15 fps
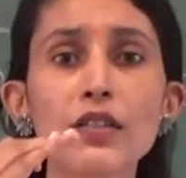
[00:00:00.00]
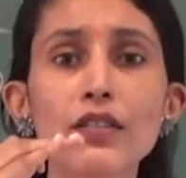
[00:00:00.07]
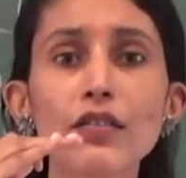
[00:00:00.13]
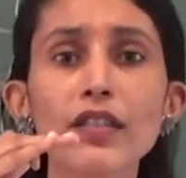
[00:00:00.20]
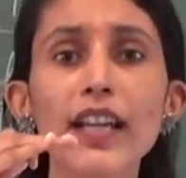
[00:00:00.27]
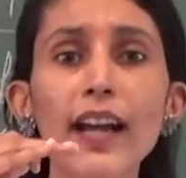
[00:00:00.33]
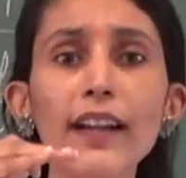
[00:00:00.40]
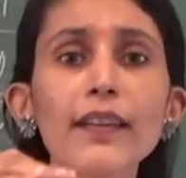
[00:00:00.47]

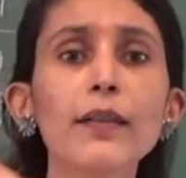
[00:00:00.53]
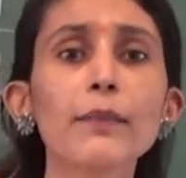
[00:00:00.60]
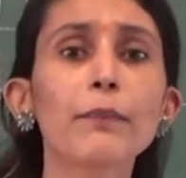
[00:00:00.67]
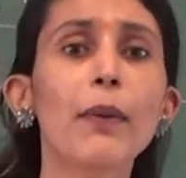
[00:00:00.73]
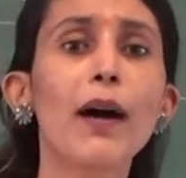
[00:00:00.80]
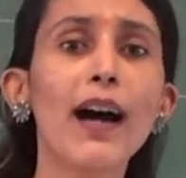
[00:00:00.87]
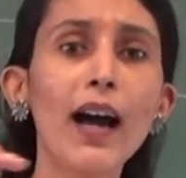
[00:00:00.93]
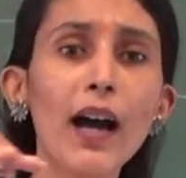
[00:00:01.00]
to get
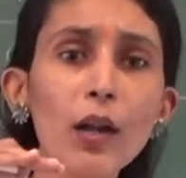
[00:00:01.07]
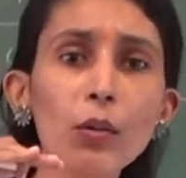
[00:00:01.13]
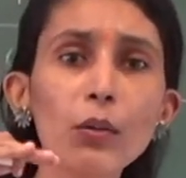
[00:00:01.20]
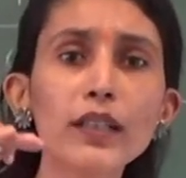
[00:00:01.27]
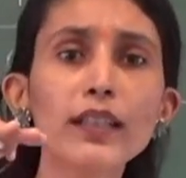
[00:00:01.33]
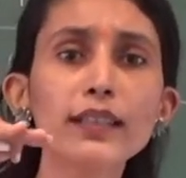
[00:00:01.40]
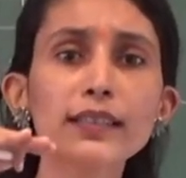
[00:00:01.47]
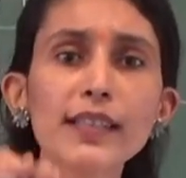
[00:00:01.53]
par
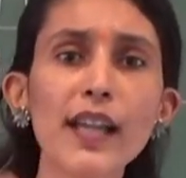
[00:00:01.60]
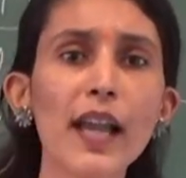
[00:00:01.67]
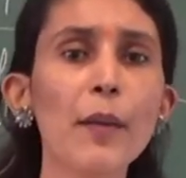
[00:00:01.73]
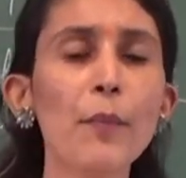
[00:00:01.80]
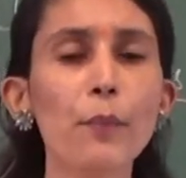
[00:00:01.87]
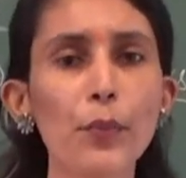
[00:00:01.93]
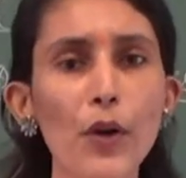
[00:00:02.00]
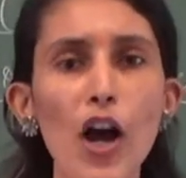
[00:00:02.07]
with the
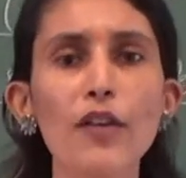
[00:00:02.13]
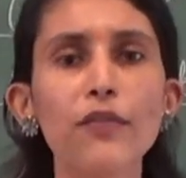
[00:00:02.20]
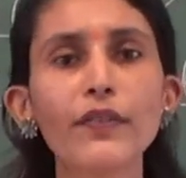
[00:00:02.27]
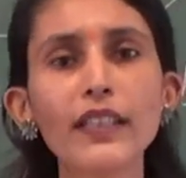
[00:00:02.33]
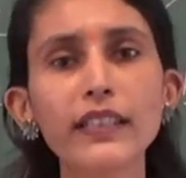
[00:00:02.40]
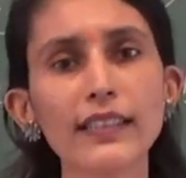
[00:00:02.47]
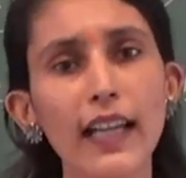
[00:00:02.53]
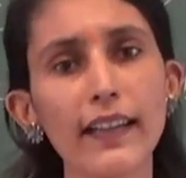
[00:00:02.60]
same
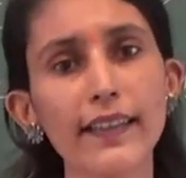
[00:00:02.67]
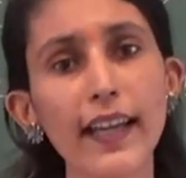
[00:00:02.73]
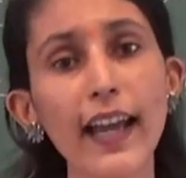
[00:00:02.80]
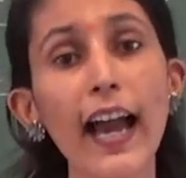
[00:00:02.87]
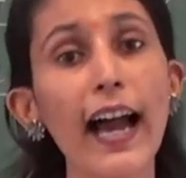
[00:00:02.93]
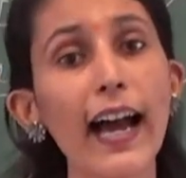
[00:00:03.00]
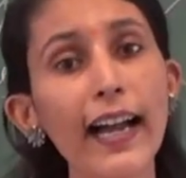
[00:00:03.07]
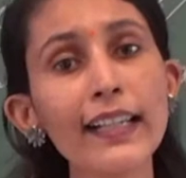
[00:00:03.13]
profit that they
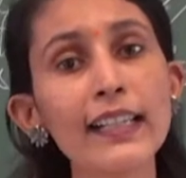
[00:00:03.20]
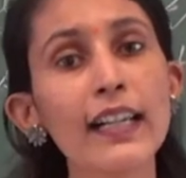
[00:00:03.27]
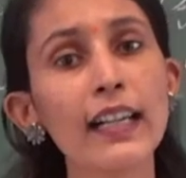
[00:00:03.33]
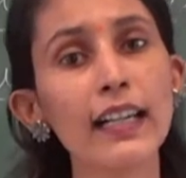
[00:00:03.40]
had